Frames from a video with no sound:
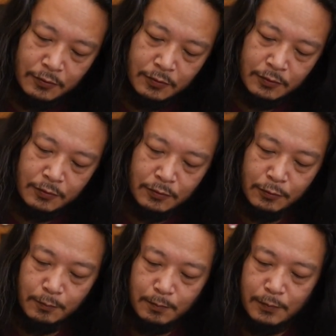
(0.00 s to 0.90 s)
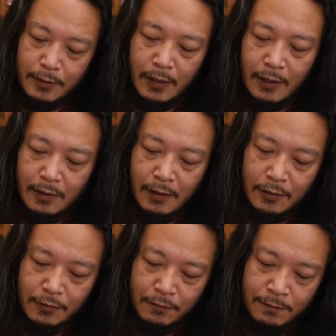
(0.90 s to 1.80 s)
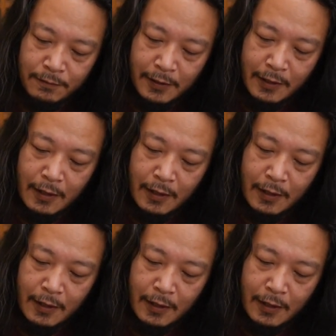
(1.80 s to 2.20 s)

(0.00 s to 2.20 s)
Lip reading: scoop and then you flick